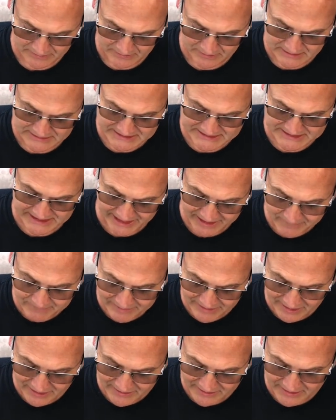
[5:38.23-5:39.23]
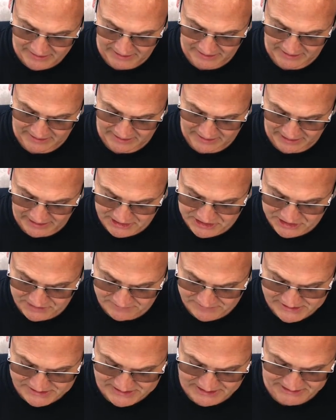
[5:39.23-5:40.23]
Sanballat and
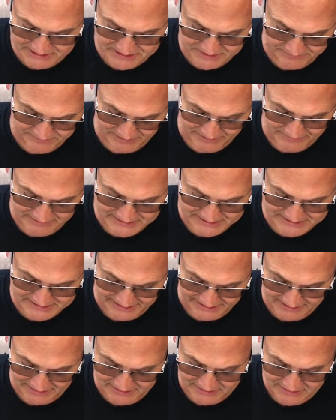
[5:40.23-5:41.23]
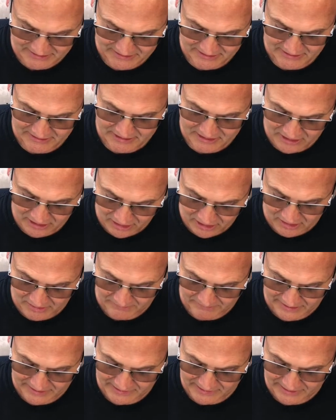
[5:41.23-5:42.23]
Geshem sent to me, saying, come
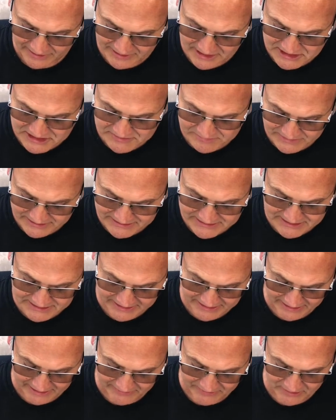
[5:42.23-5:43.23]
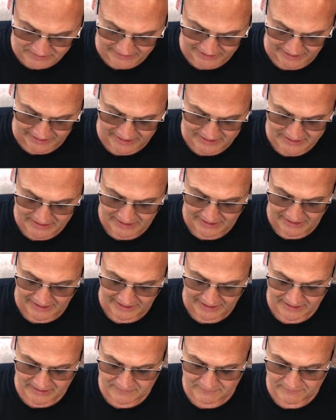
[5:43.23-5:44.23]
and let us meet together at
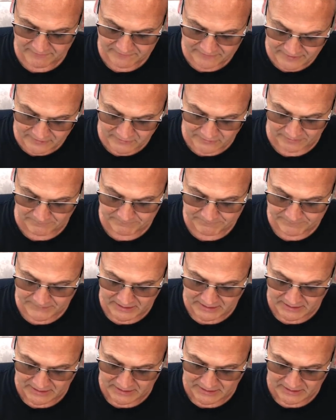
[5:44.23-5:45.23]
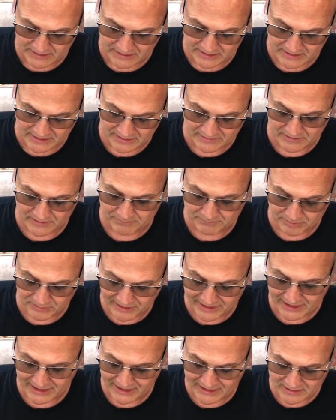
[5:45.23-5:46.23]
Hakkephirim in the
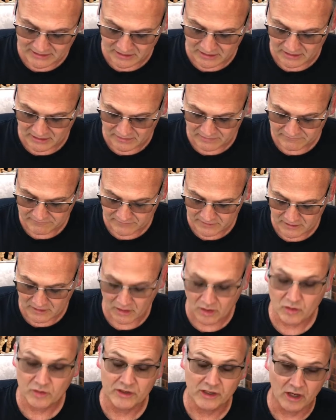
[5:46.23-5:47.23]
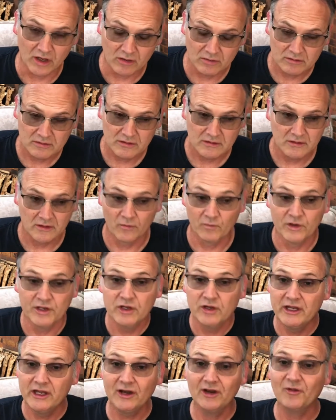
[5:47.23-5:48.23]
plain of Ono. When
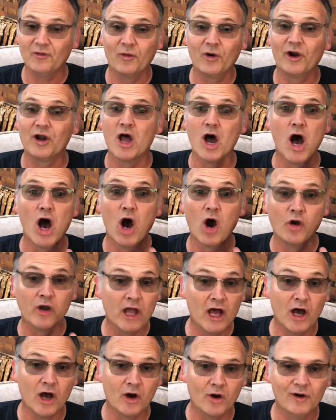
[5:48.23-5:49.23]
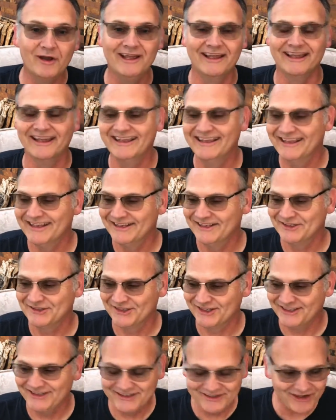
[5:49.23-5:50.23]
you hear the word Ono,
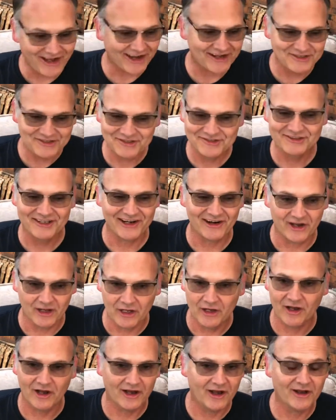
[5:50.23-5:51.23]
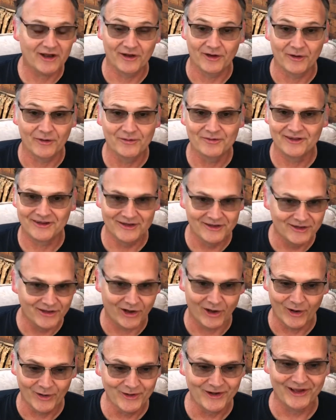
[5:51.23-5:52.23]
you ought to just hear, oh
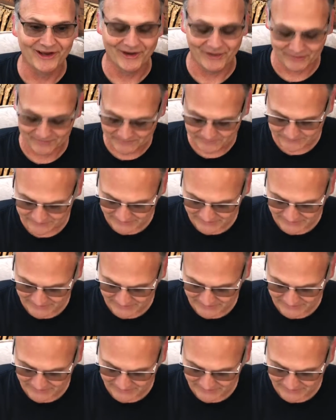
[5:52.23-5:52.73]
no.